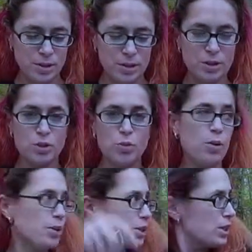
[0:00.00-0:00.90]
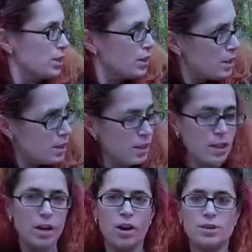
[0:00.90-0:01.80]
and they would all be in the little
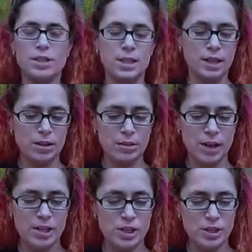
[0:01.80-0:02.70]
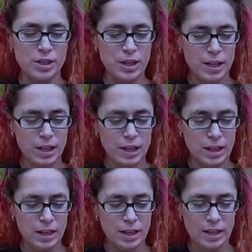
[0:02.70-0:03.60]
canisters if I didn't.
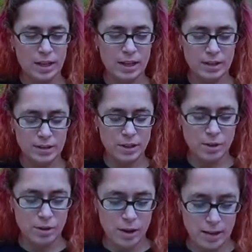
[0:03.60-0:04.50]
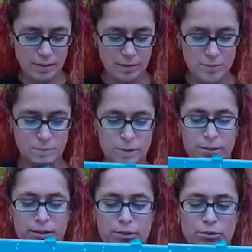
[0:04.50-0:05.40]
Oh, that's perfect. So I
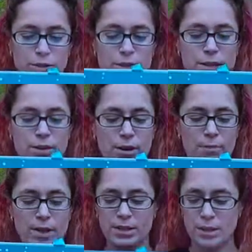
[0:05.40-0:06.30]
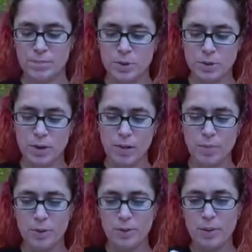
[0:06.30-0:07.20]
kind of dropped
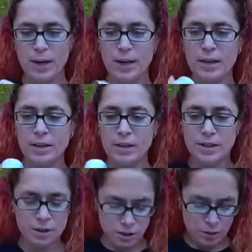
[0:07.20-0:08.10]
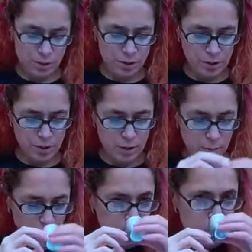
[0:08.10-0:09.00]
this on the way out
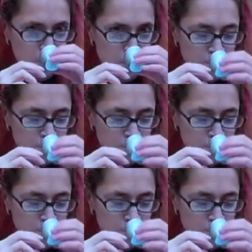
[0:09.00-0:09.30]
toward